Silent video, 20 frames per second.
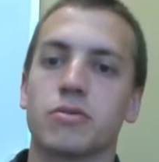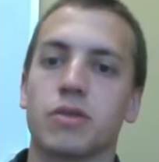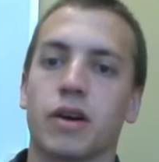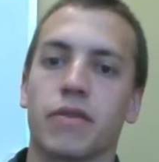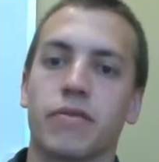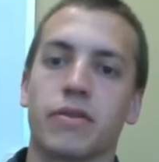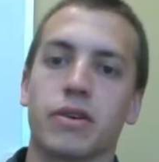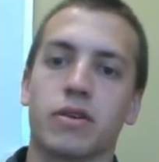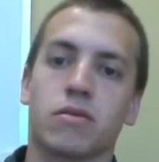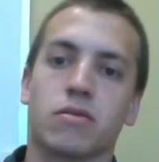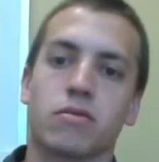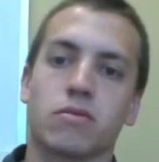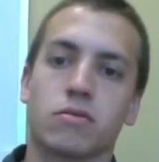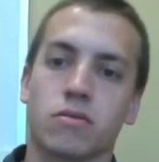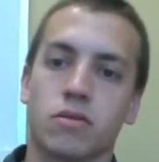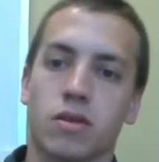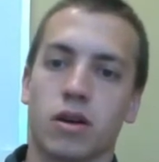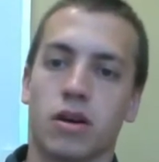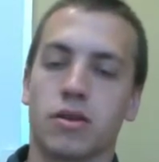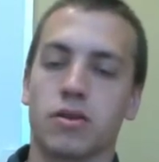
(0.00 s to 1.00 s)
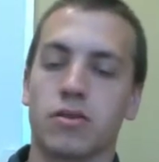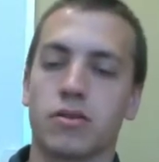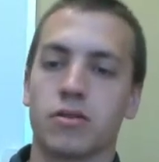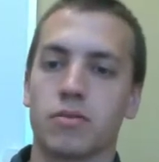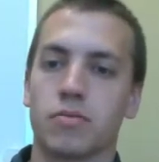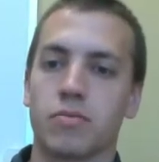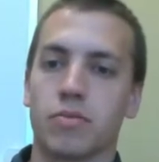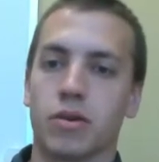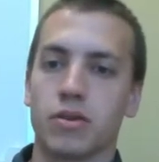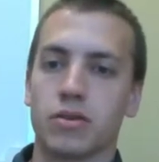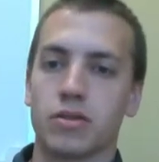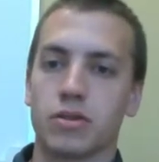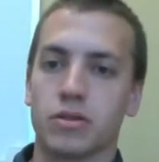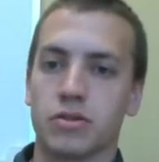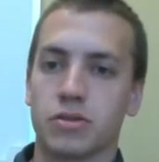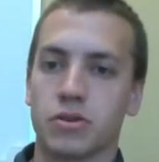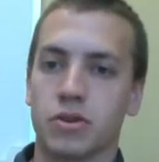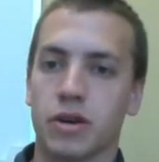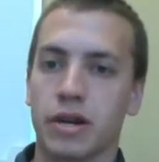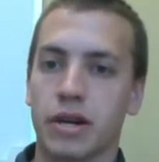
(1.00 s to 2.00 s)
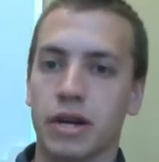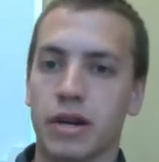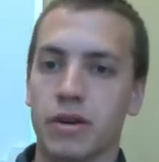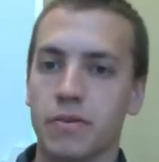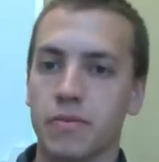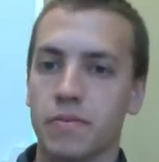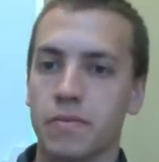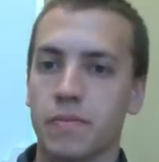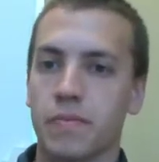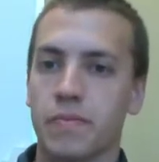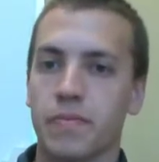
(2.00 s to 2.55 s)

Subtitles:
having another person try out,